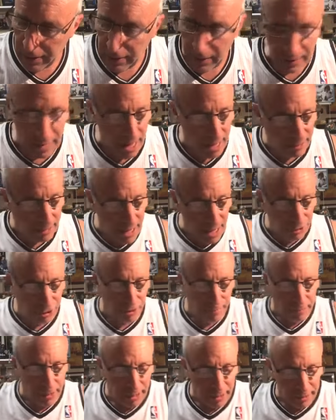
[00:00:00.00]
That, there's
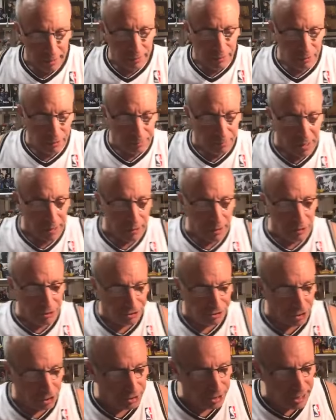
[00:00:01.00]
a man spending a
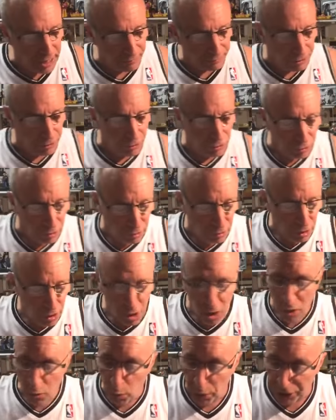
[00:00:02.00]
Sunday afternoon
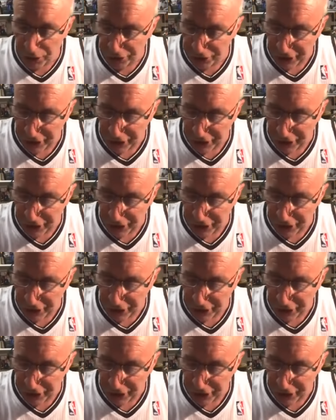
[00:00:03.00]
with his